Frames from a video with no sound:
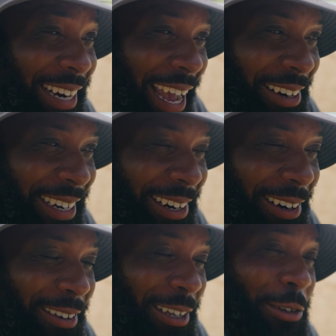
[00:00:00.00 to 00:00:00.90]
down
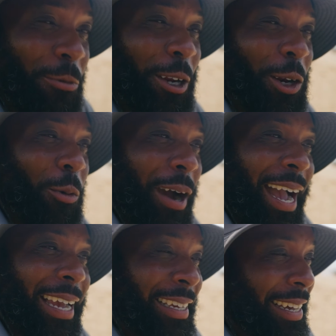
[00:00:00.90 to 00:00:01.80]
here, and you wonder
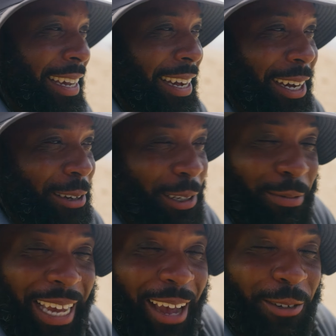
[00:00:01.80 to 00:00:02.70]
why.
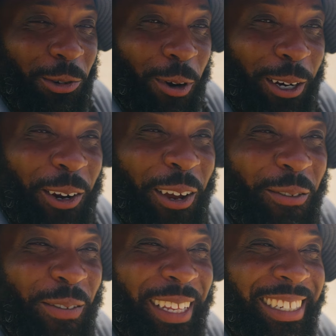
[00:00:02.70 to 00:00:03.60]
Sometimes you wonder
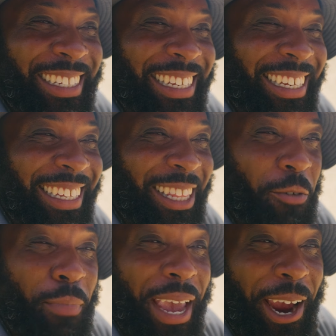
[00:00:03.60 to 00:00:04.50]
if it's
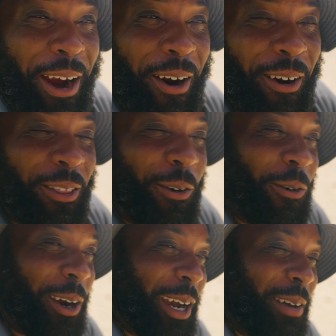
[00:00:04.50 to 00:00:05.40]
the beer or the
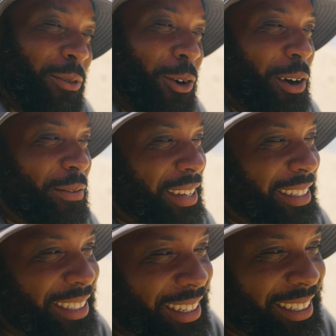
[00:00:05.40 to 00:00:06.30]
rum, or if
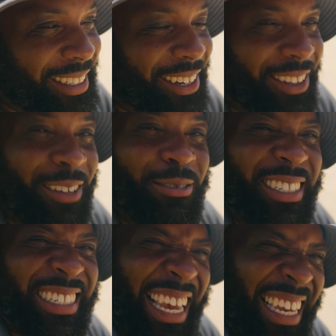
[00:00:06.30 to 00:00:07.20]
it's just, you know, them
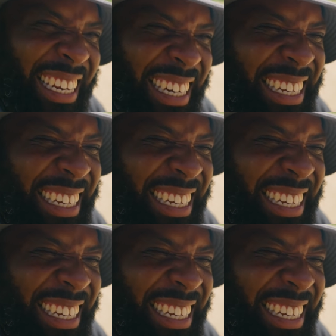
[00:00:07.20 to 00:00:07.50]
just taking it